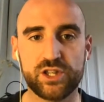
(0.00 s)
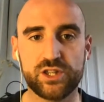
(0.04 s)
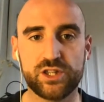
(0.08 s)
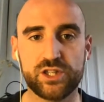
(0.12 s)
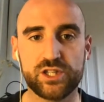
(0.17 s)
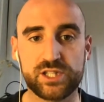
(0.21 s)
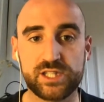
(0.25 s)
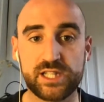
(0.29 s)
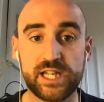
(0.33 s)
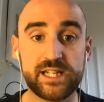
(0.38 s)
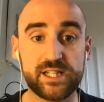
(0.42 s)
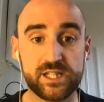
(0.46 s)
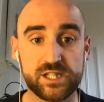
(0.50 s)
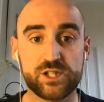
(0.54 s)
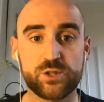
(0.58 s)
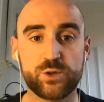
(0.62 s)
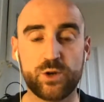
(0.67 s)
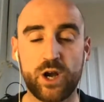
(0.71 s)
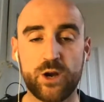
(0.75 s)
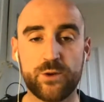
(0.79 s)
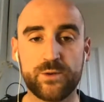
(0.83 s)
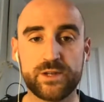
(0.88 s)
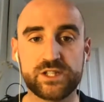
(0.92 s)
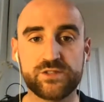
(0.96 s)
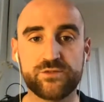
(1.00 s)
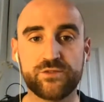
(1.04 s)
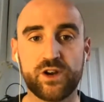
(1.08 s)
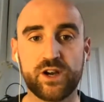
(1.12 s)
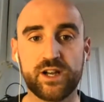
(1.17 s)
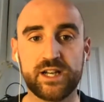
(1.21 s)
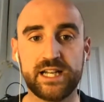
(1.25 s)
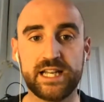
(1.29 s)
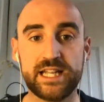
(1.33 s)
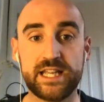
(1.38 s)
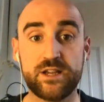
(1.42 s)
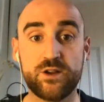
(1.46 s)
the status quo is
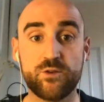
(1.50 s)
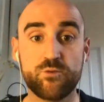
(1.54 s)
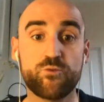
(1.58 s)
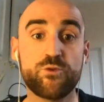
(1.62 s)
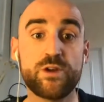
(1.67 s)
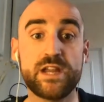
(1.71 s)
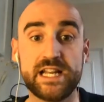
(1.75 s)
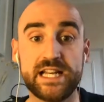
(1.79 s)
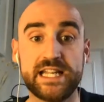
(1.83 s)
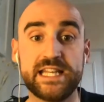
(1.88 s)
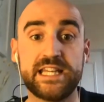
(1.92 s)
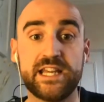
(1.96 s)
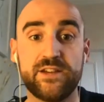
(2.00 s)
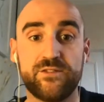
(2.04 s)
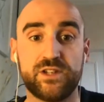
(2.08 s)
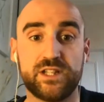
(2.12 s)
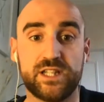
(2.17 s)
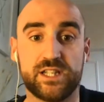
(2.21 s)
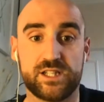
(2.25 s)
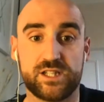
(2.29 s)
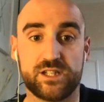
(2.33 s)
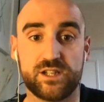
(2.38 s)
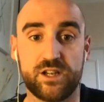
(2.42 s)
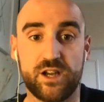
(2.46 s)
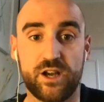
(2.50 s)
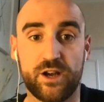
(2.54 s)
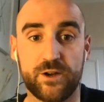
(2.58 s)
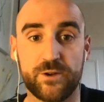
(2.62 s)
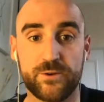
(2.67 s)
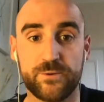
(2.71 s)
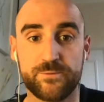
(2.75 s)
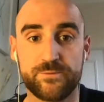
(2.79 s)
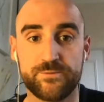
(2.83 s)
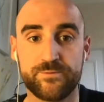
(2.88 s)
finally really giving this a go.